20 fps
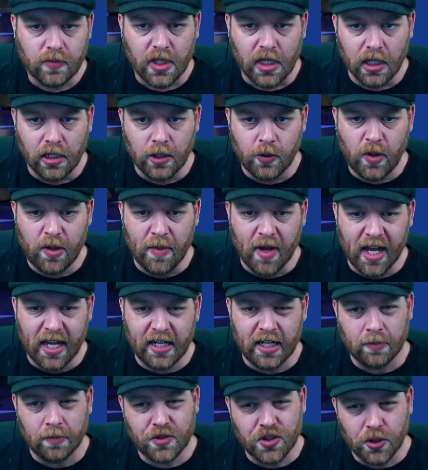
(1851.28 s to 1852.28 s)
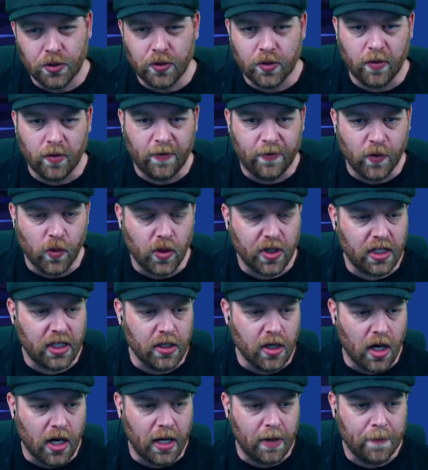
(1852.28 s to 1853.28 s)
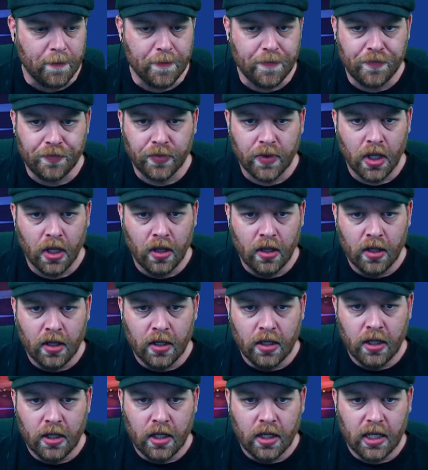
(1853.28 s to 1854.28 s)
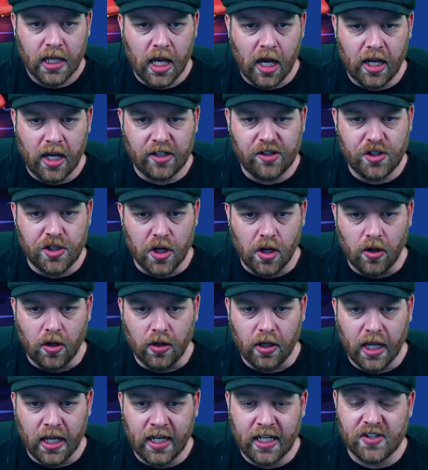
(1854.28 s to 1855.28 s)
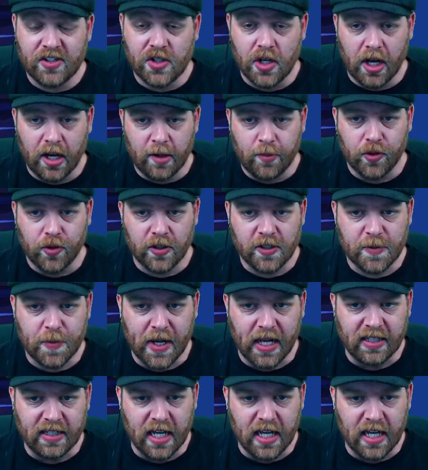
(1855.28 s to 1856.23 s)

Louis Martin up 2 to a 49. Kai Zhong, an exciting prospect,